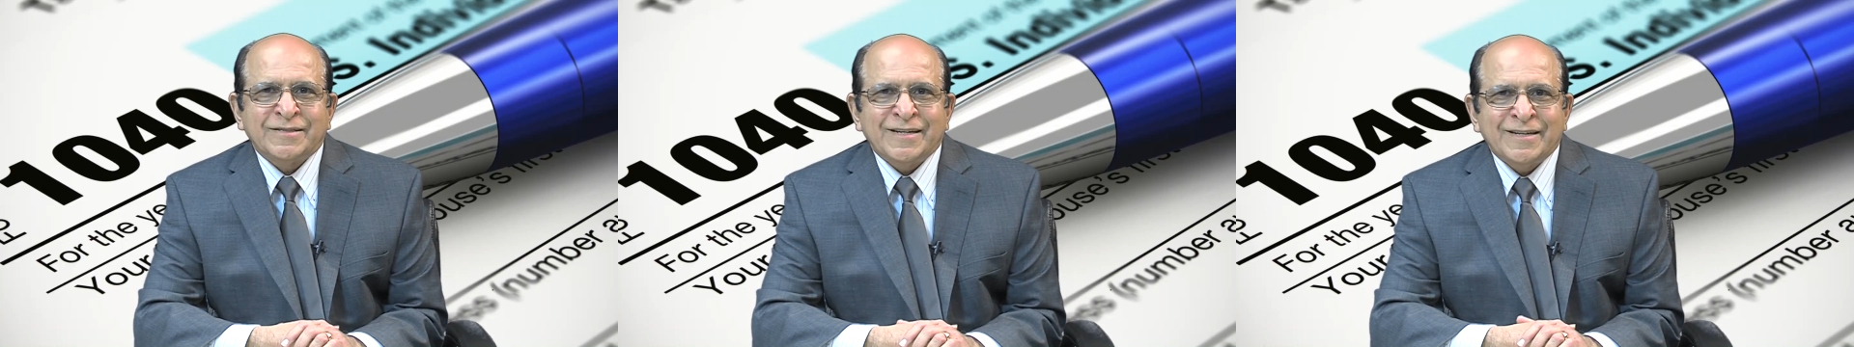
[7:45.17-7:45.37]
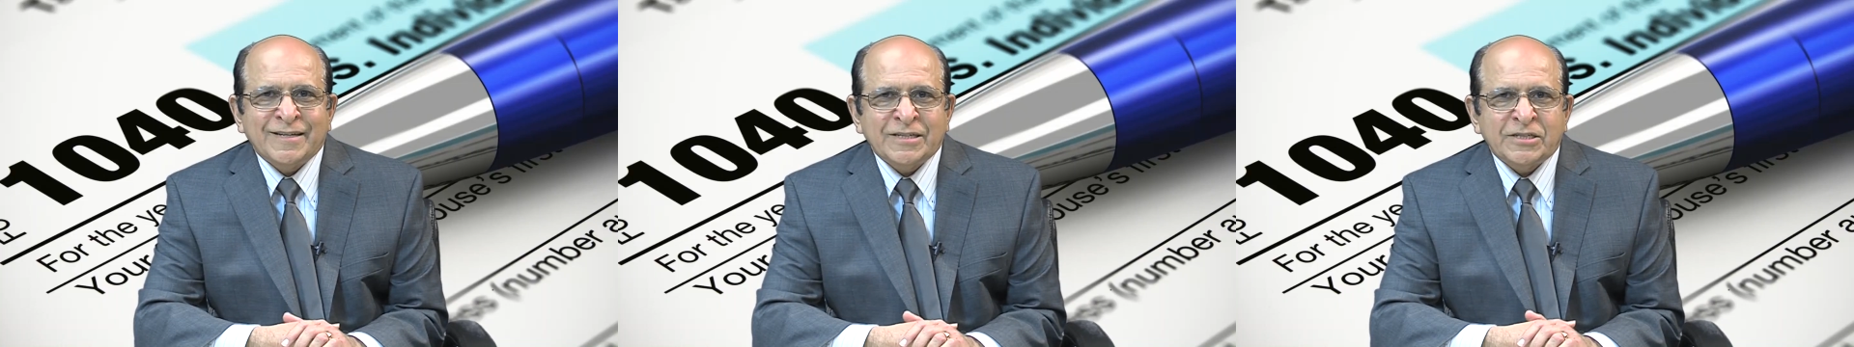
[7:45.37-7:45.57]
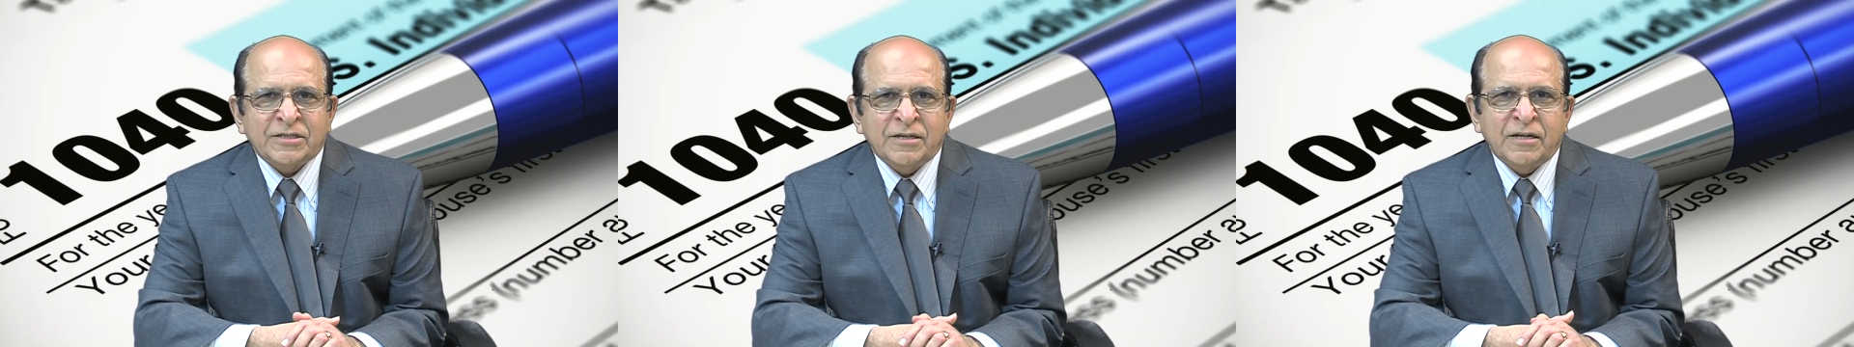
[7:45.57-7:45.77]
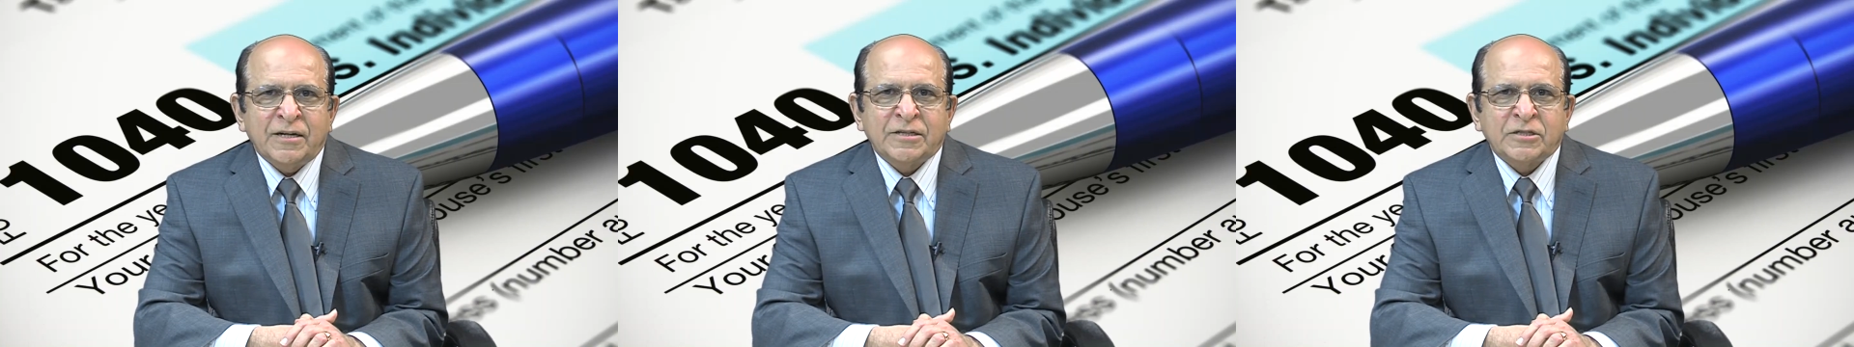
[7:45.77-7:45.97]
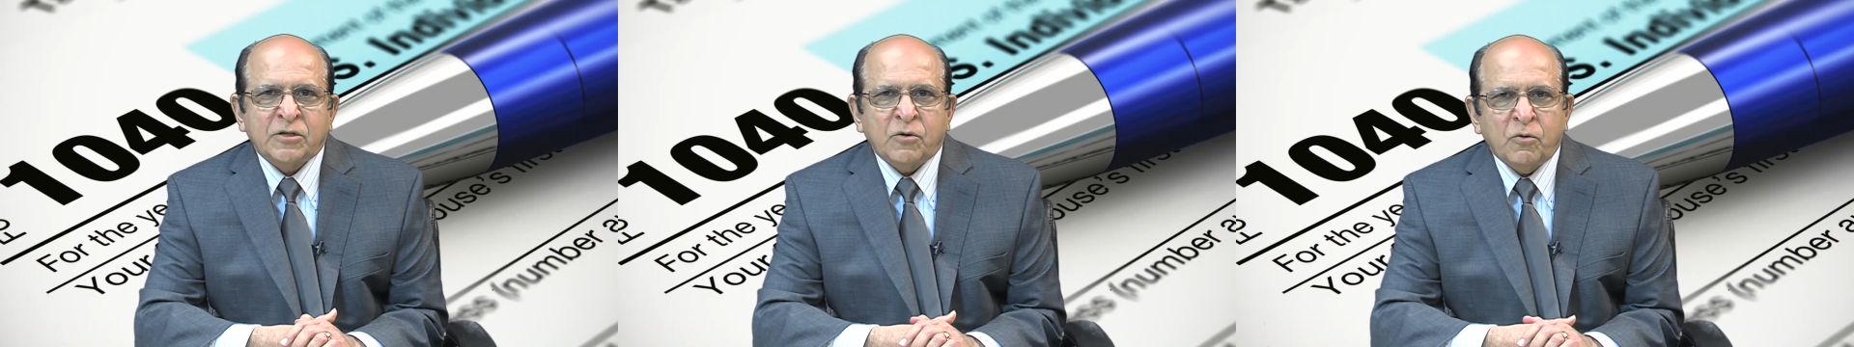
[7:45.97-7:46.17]
additional
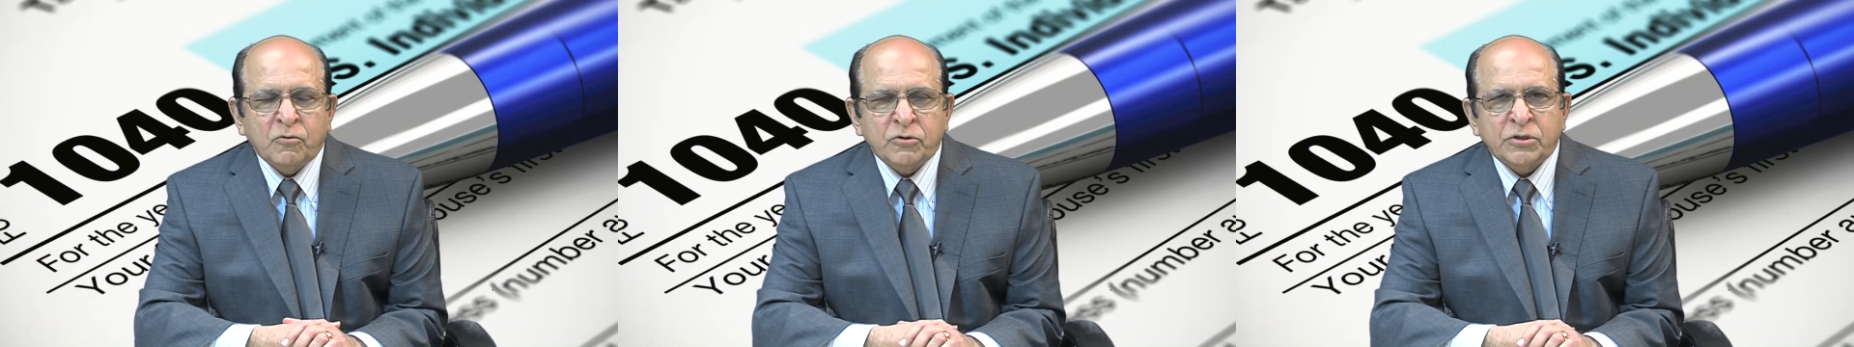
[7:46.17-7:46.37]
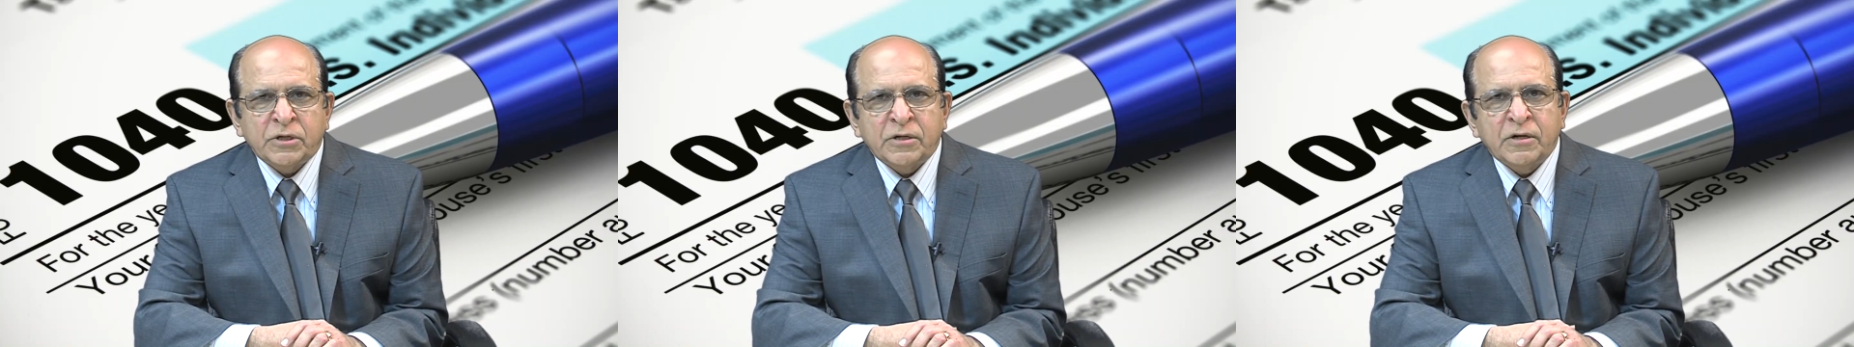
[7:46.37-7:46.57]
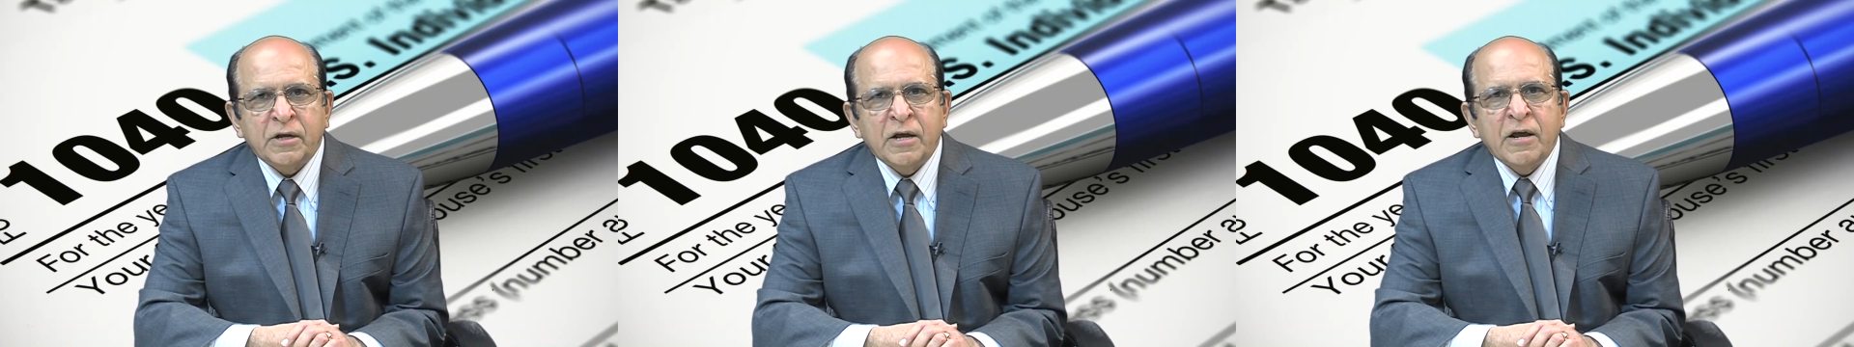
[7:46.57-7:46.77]
exclusion